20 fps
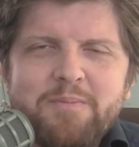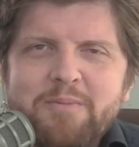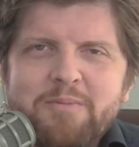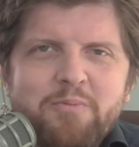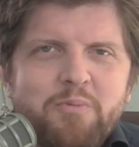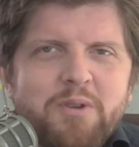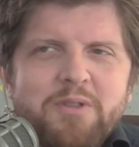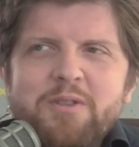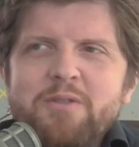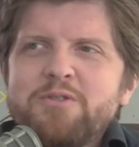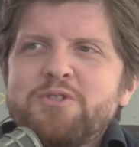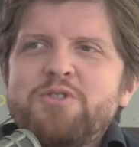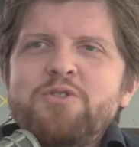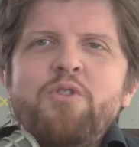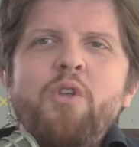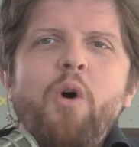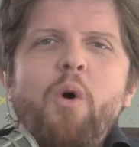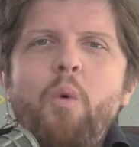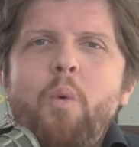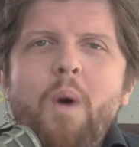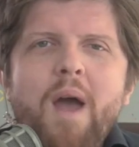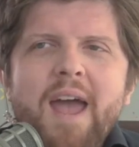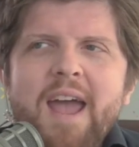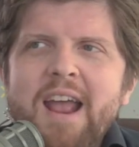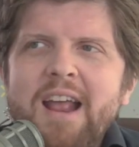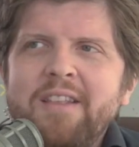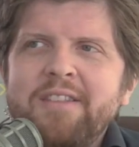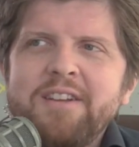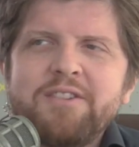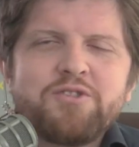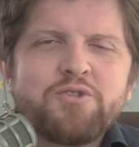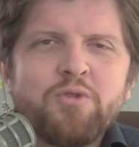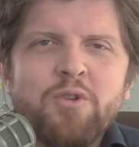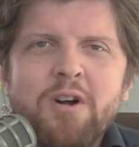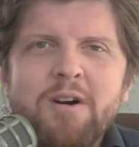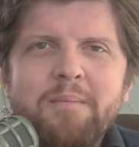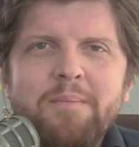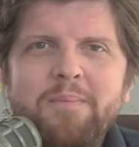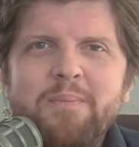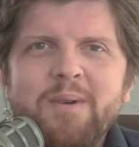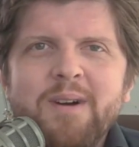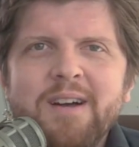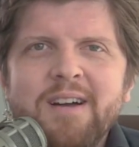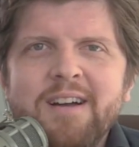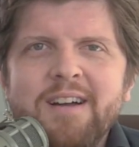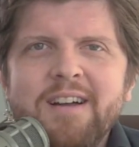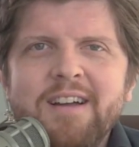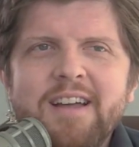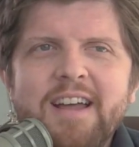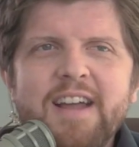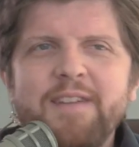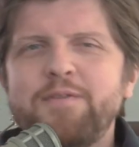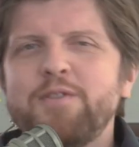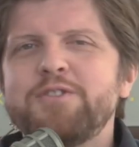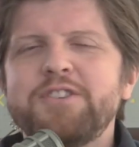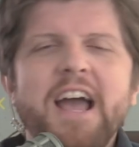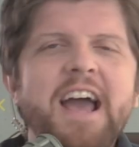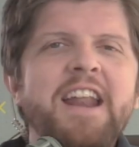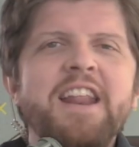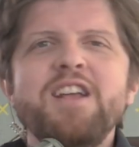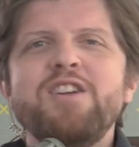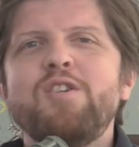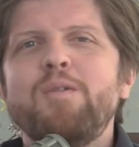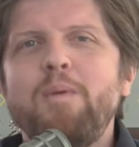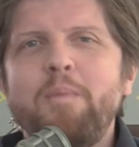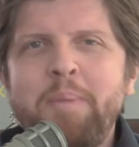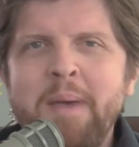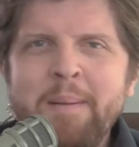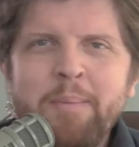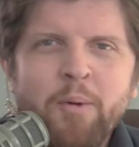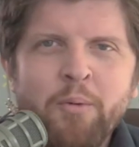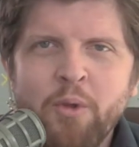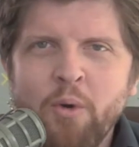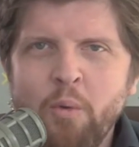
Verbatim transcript: there's no way that Trump, if there's any group of people in the